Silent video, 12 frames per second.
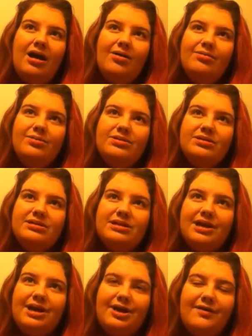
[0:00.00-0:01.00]
I would
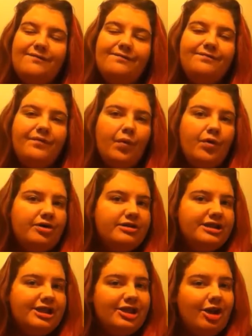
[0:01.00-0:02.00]
say
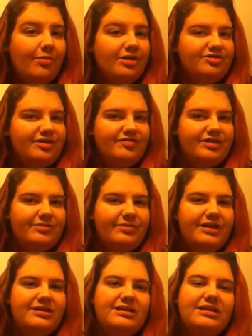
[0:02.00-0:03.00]
14, almost 15
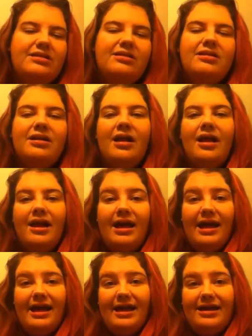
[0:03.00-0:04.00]
weeks,
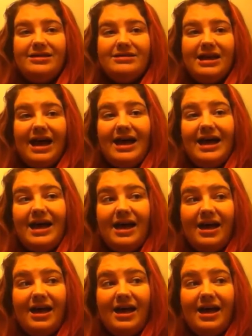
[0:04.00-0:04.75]
is I